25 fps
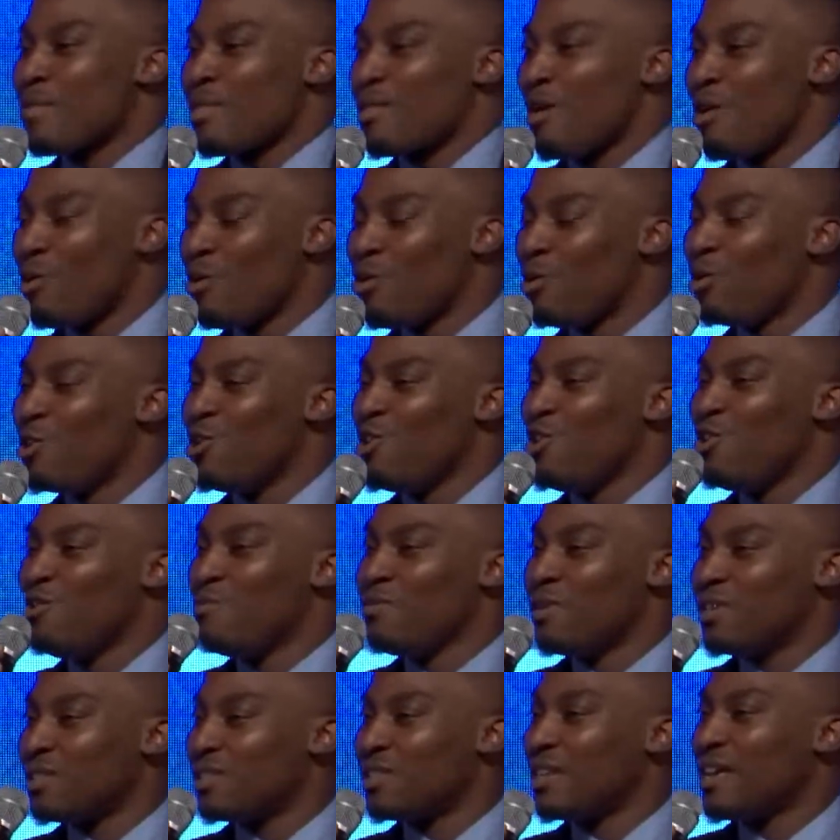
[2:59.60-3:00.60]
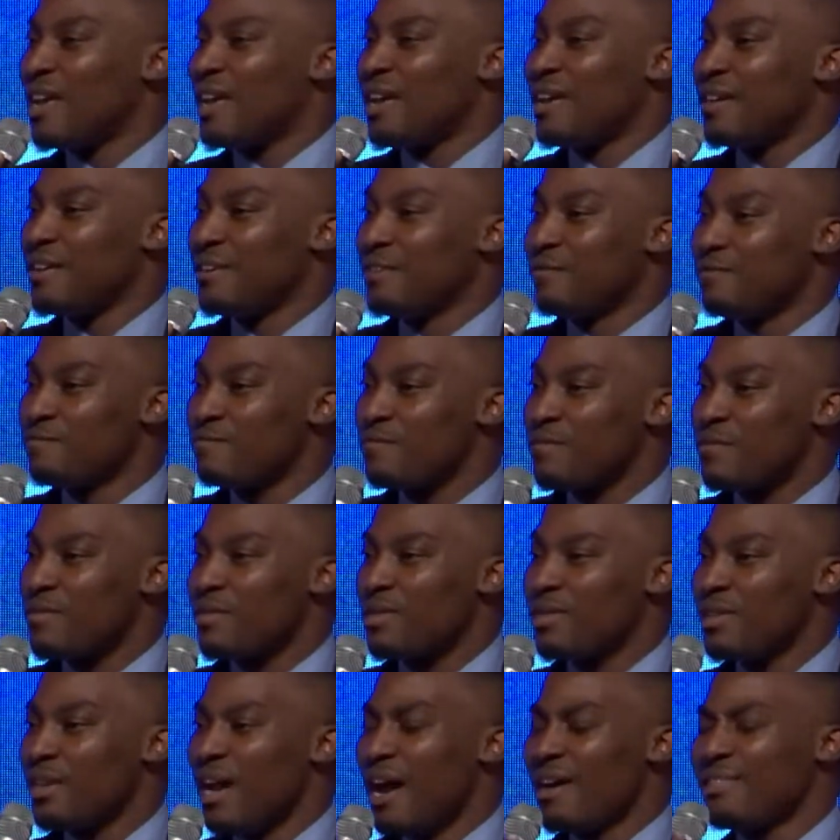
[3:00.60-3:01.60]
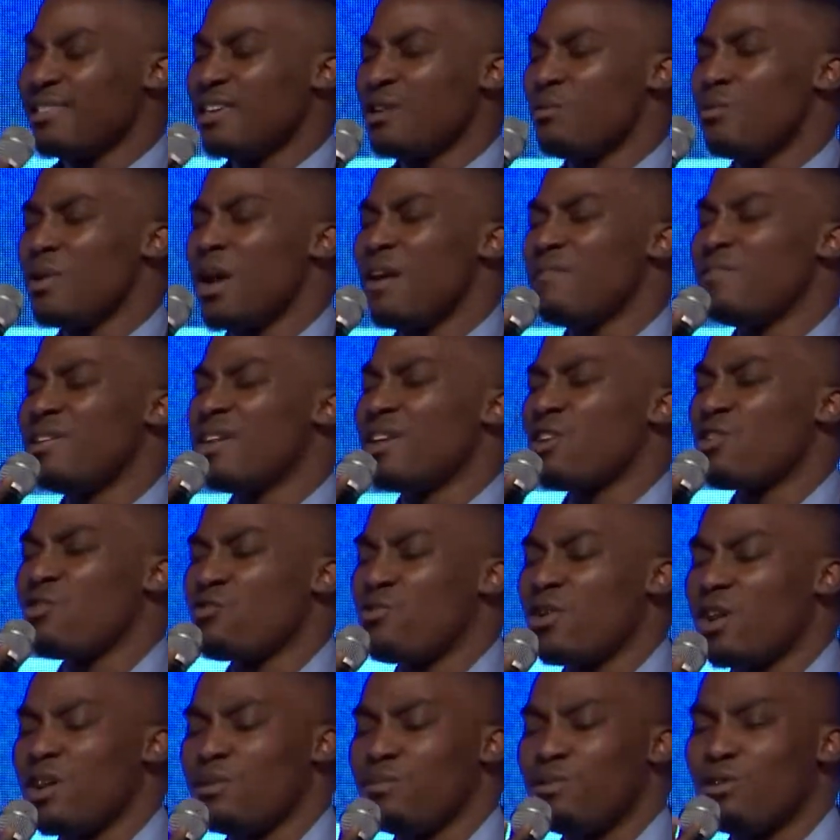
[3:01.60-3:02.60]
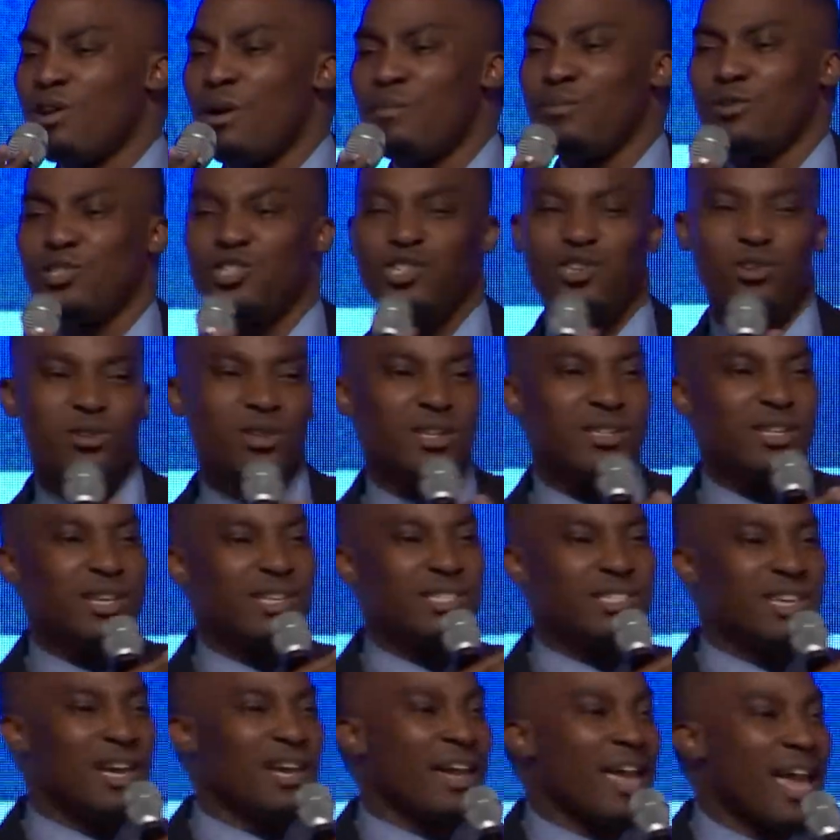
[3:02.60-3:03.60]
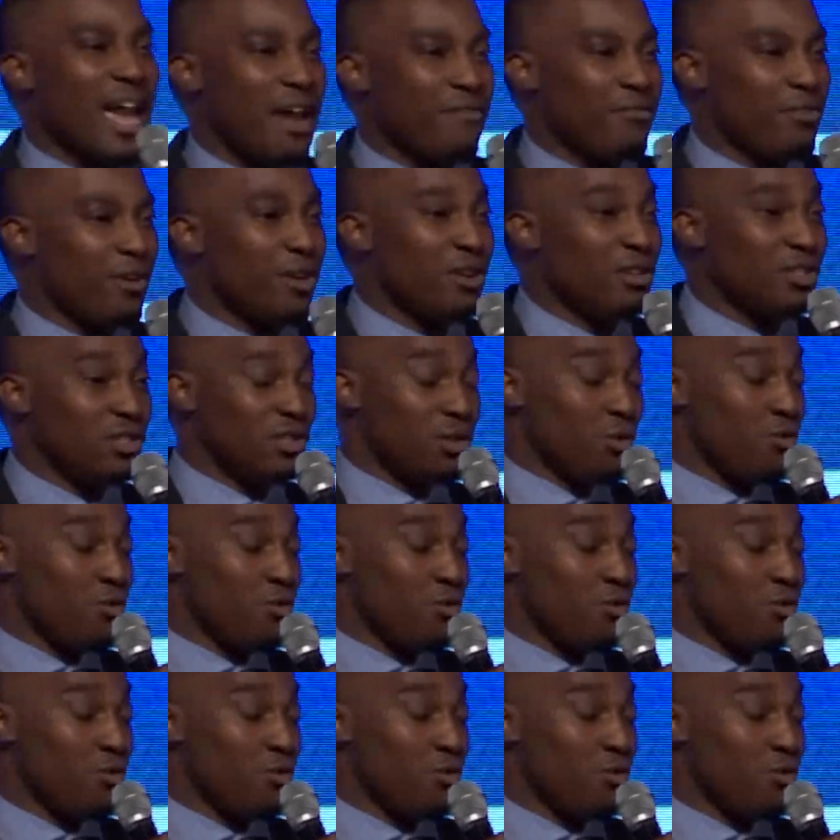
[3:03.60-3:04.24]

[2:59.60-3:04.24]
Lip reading: all humor aside, I think we have an incredible opportunity as young Africans to